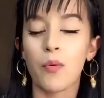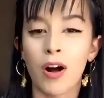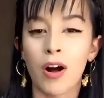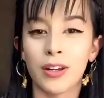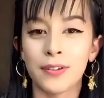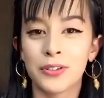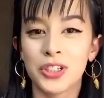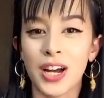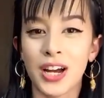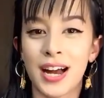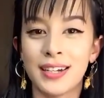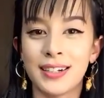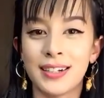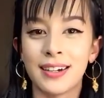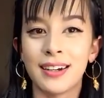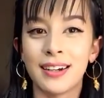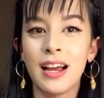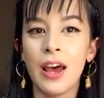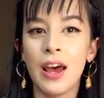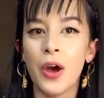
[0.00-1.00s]
Wall of
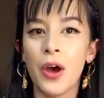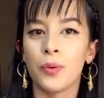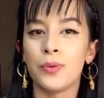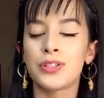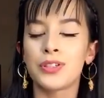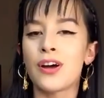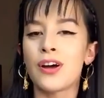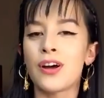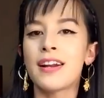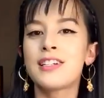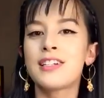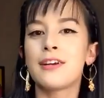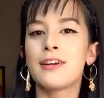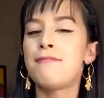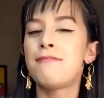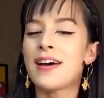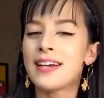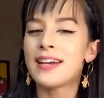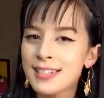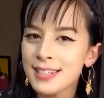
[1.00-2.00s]
China was not a
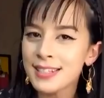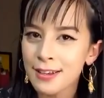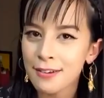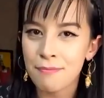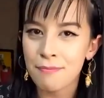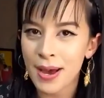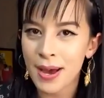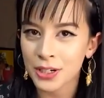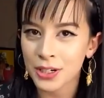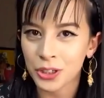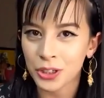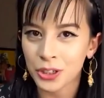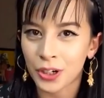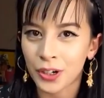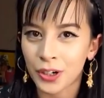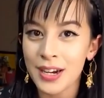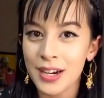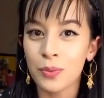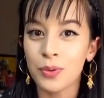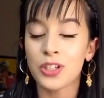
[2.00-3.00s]
defensive
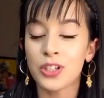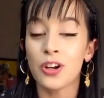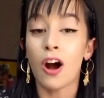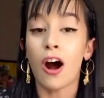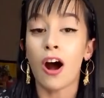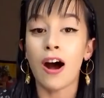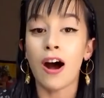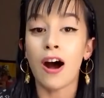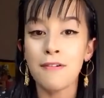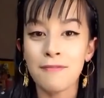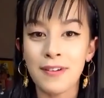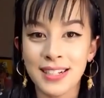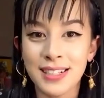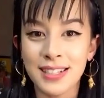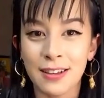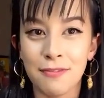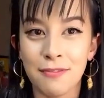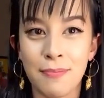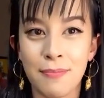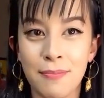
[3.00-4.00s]
measure, it was an
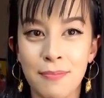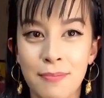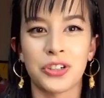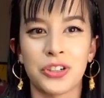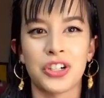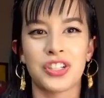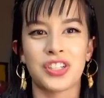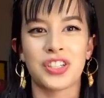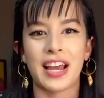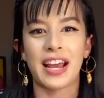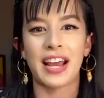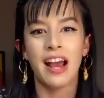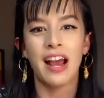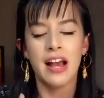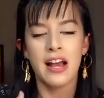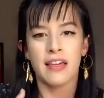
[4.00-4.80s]
offensive measure to say,